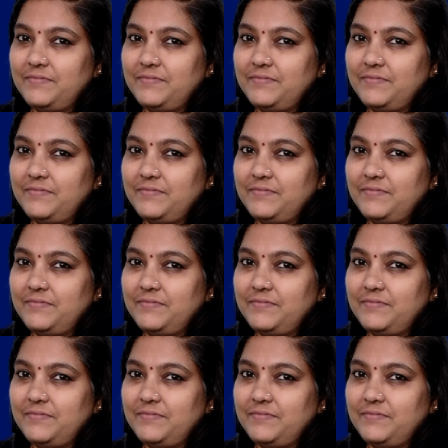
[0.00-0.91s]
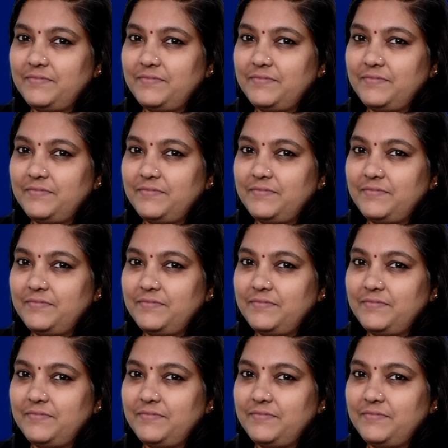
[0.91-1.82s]

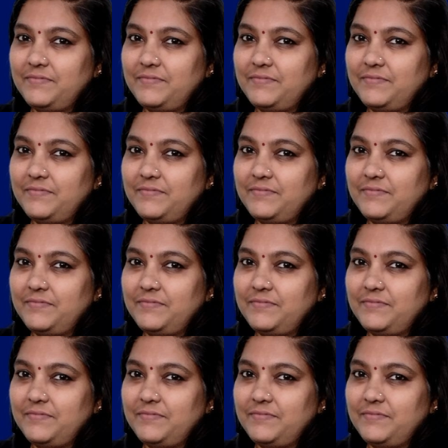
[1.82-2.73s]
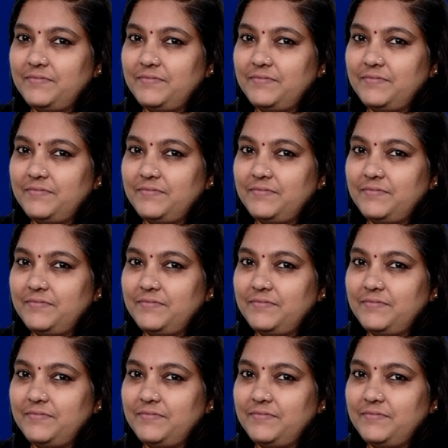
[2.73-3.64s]

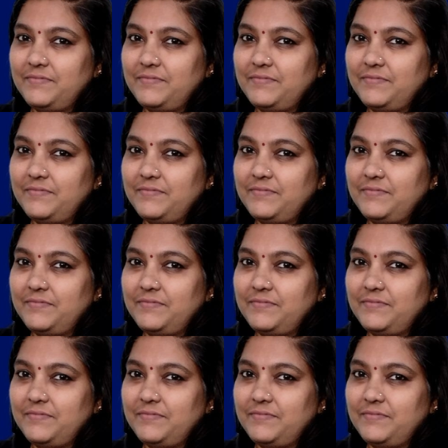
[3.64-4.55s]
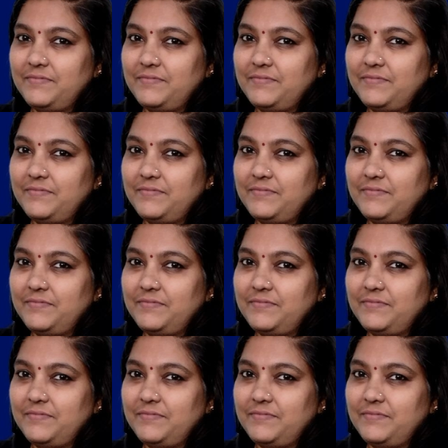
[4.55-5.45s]
The face doesn't move, so there is nothing to read.